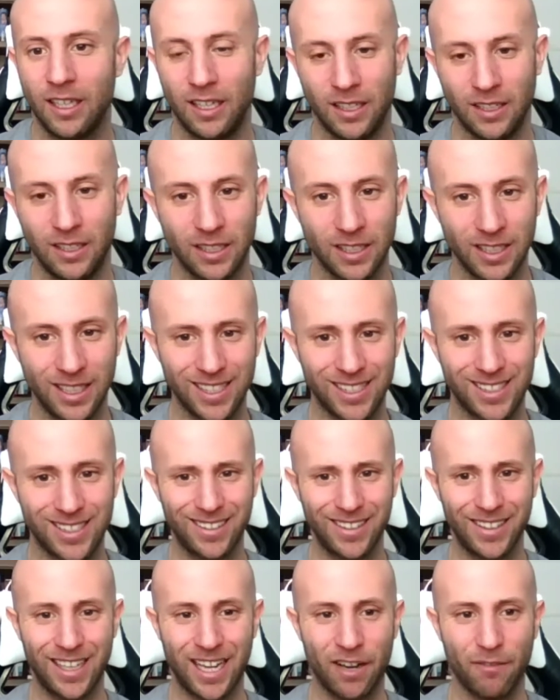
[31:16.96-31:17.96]
Doesn't
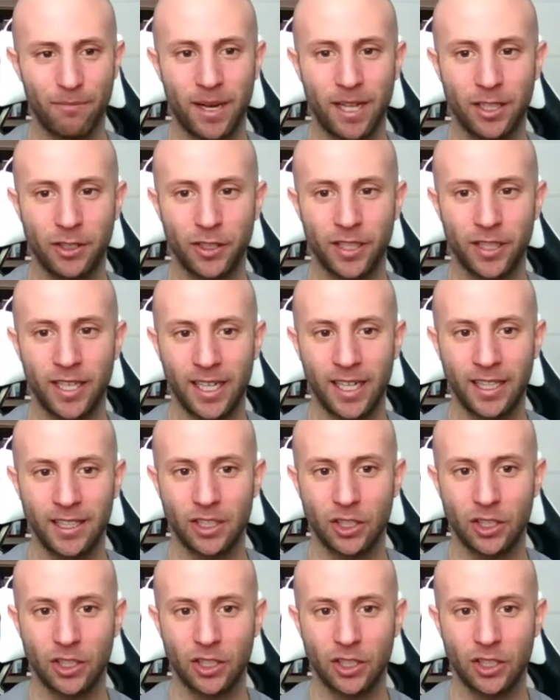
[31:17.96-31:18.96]
necessarily have Patrick
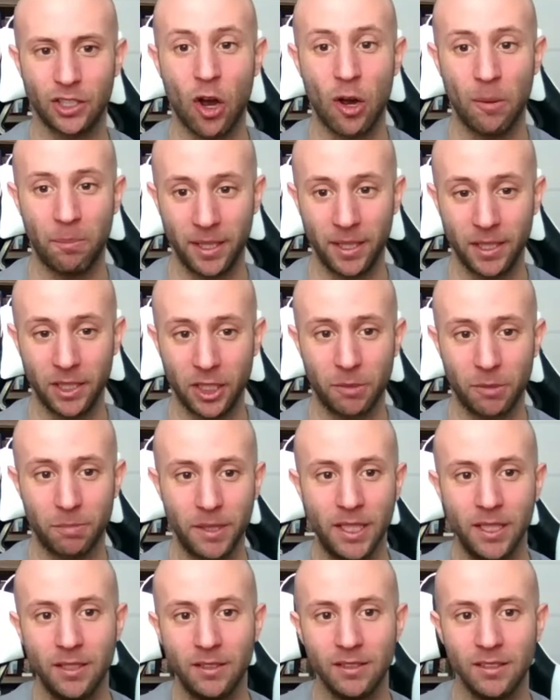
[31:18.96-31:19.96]
Kane's top end
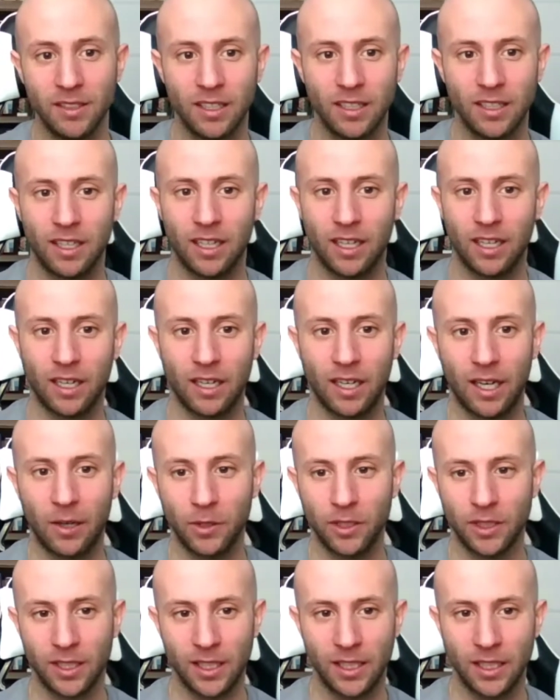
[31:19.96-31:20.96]
speed. I would
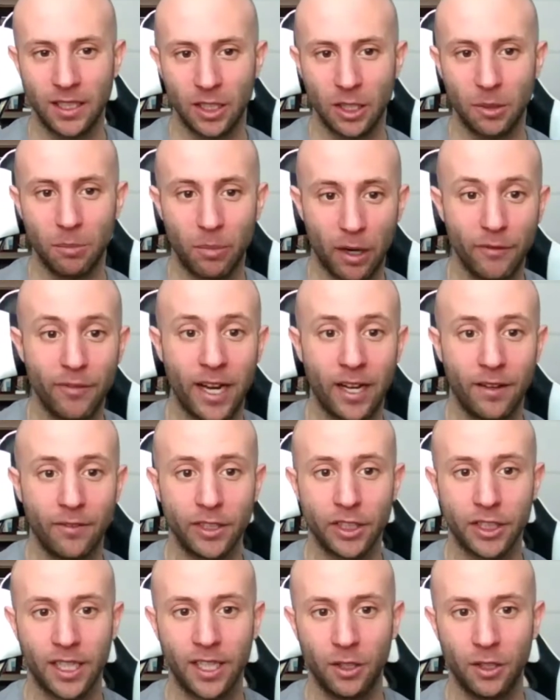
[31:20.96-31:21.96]
say he's an above average
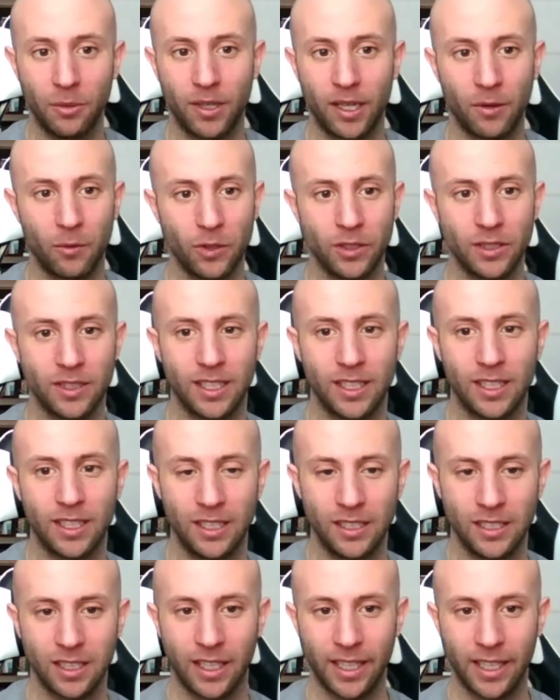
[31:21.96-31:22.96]
skater, but I wouldn't say
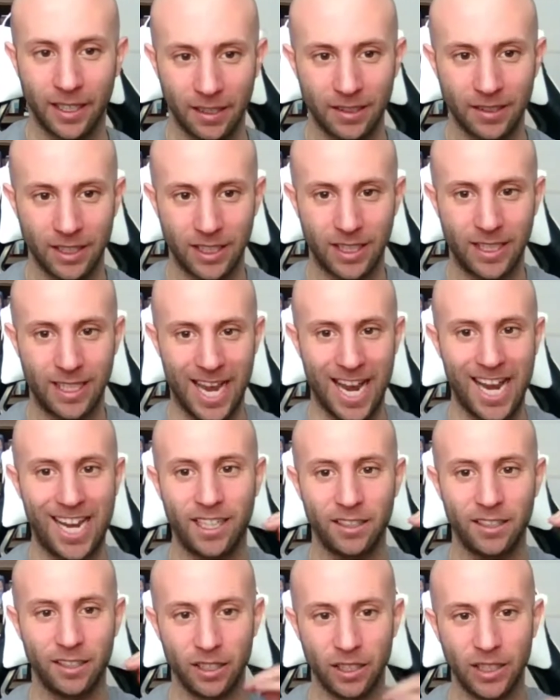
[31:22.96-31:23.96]
he's like
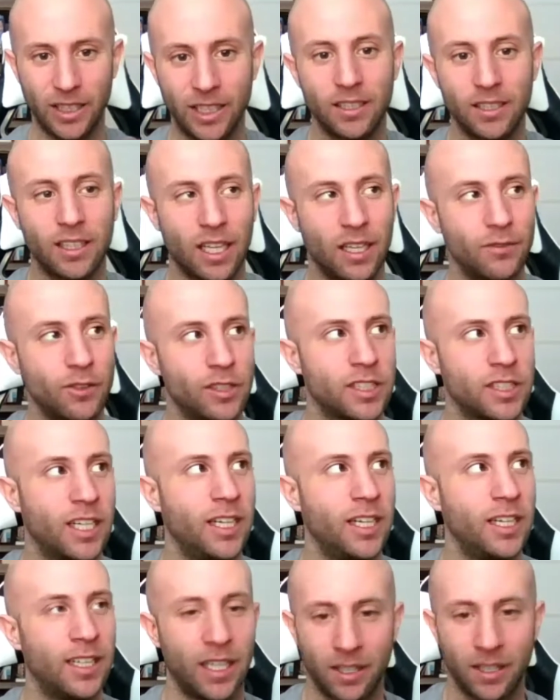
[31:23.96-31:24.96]
Kane elite level
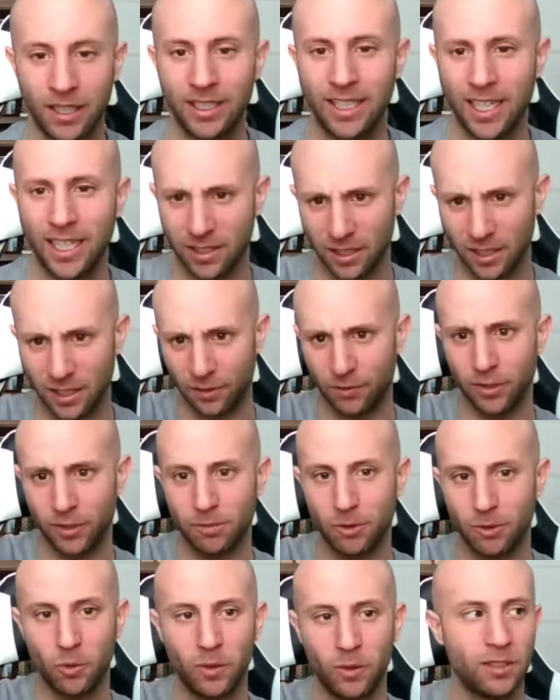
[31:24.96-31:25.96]
skating. And I think that's the difference
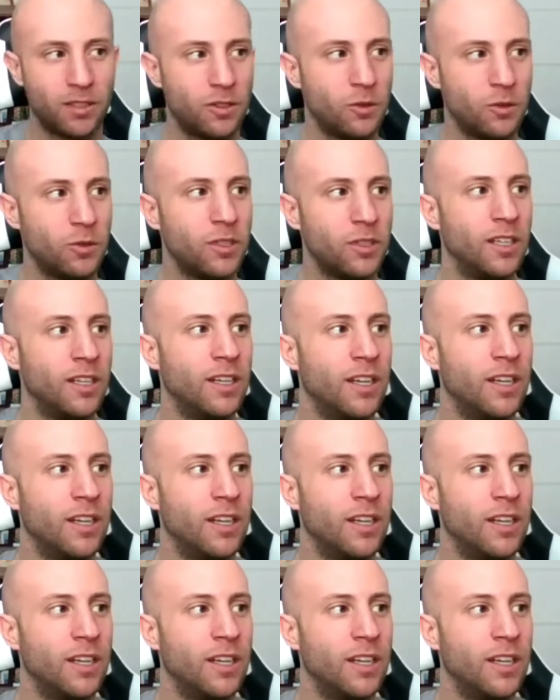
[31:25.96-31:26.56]
between the two.